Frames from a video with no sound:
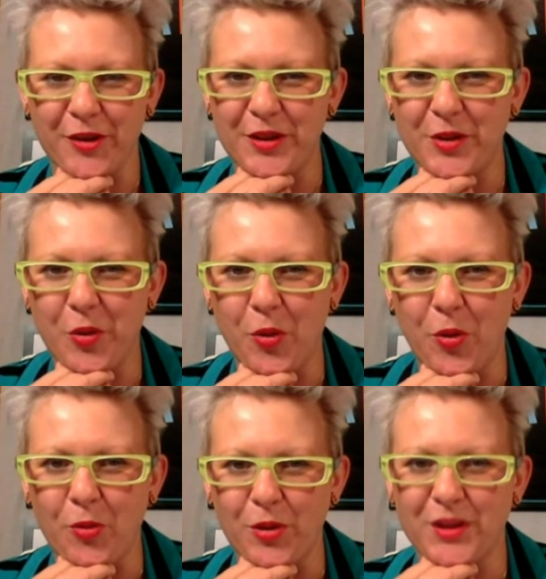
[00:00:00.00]
on this
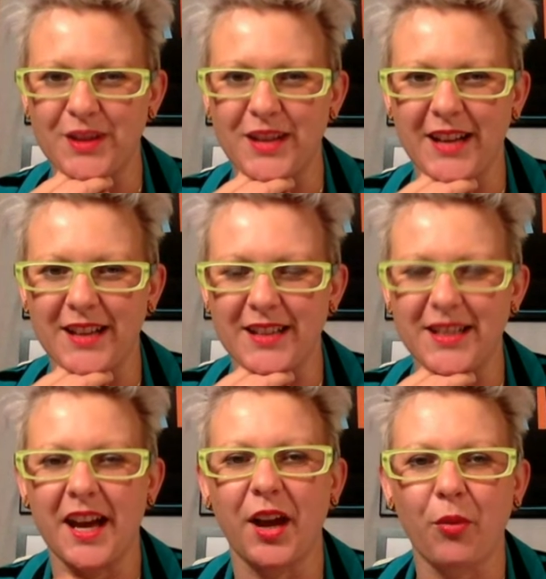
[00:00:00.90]
call uses that as a
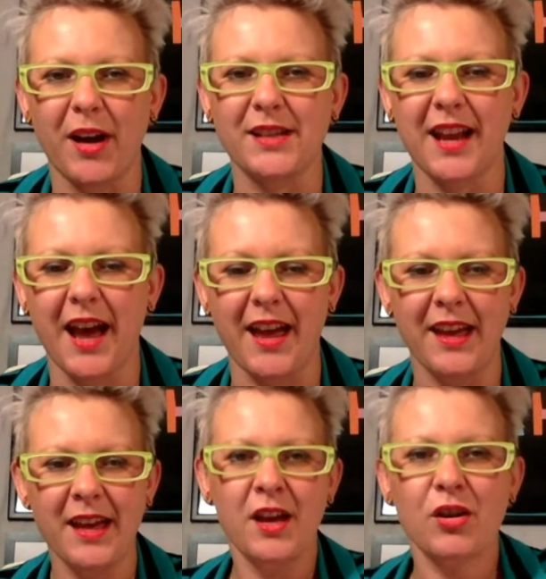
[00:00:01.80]
takeaway
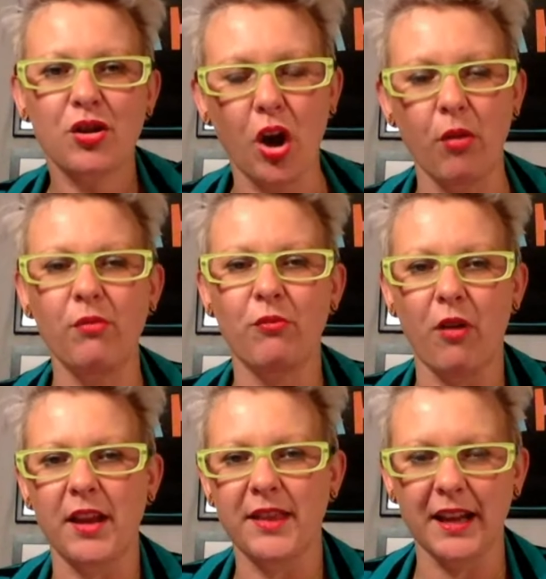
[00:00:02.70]
today. Go and
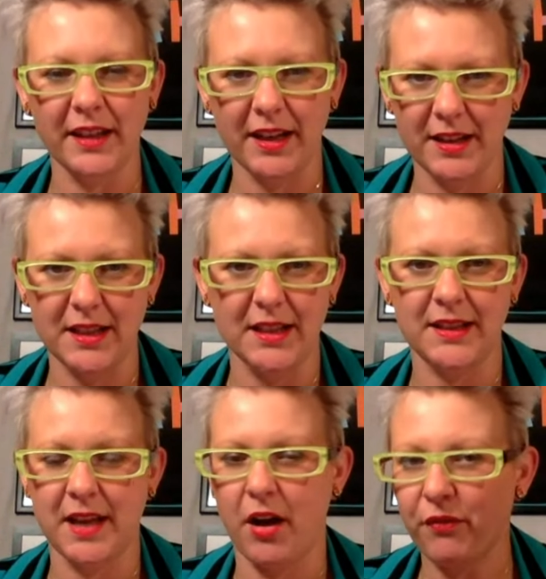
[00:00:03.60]
write that letter to
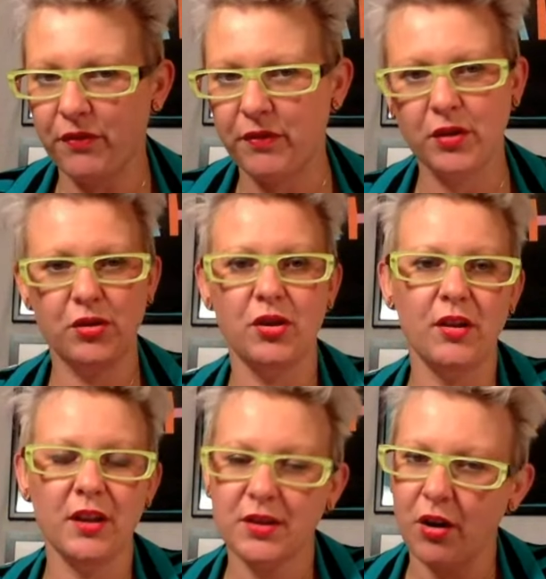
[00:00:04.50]
yourself.
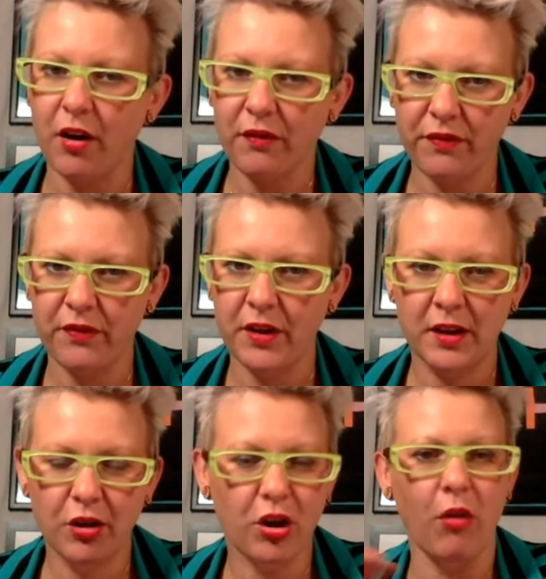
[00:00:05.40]
Turn this off,
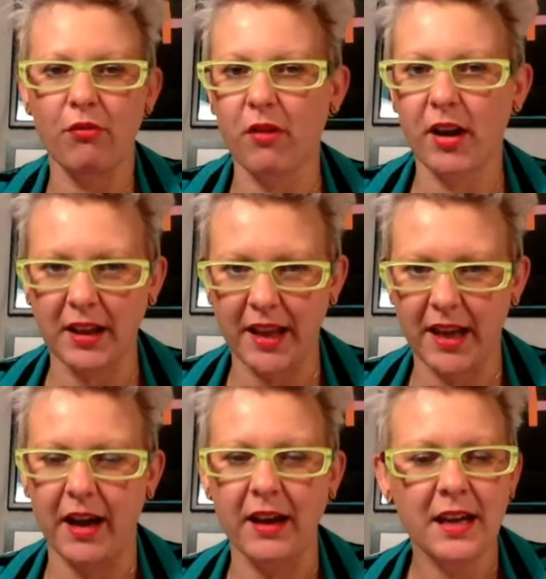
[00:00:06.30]
go and write your
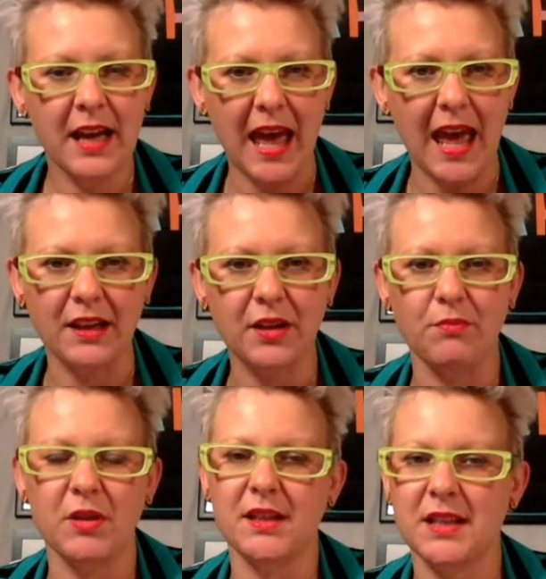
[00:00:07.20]
letter, and
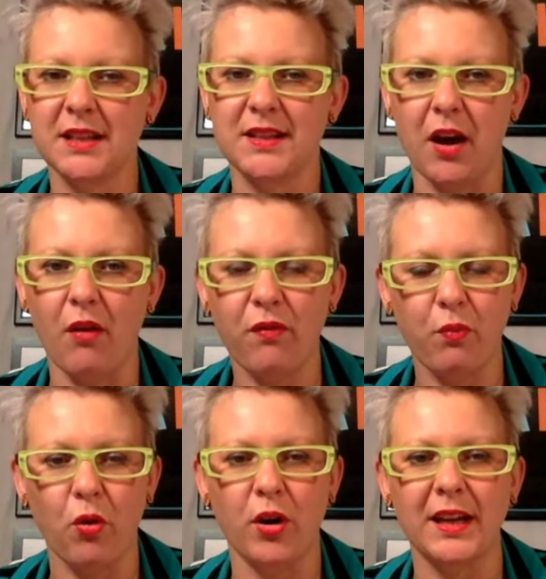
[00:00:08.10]
commit to yourself
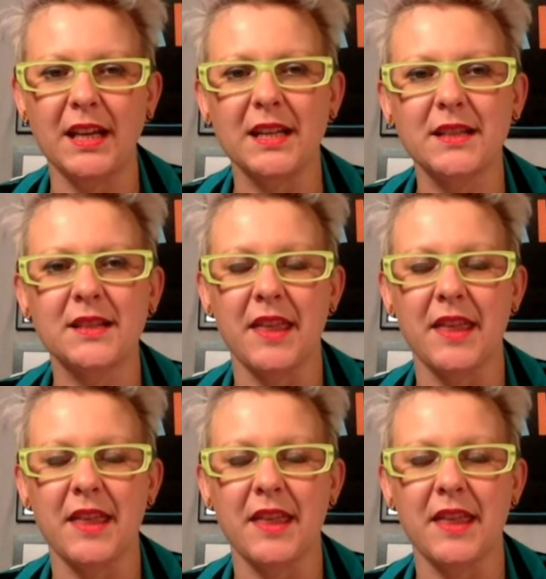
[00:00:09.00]
what it is